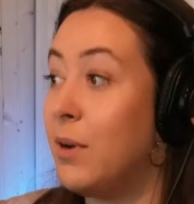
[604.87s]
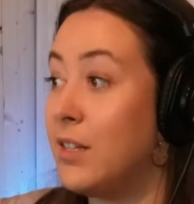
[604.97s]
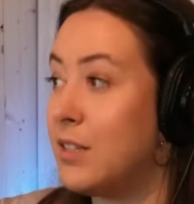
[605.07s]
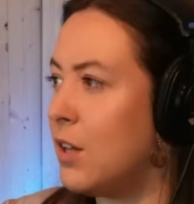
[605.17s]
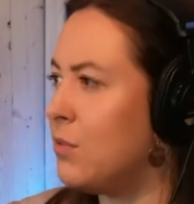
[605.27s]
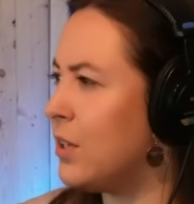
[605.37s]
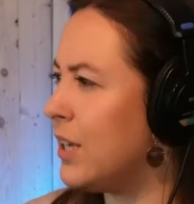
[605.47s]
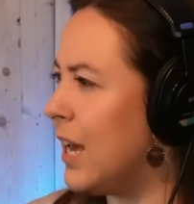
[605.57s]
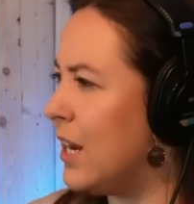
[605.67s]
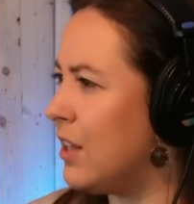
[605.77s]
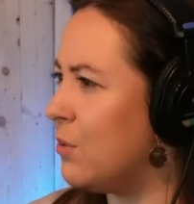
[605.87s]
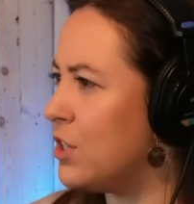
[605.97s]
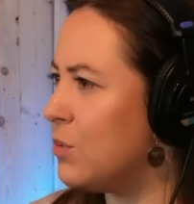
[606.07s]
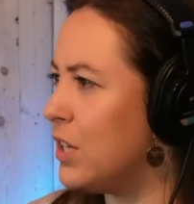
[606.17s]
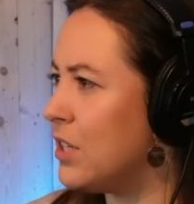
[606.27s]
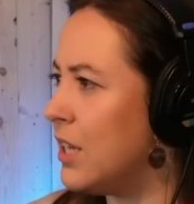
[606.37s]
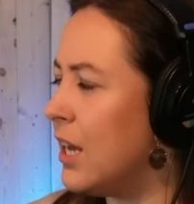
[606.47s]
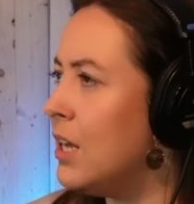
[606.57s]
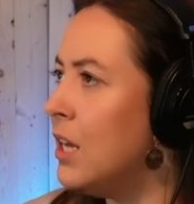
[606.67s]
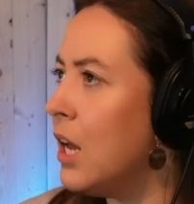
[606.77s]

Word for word: myself again. I think we just went into that.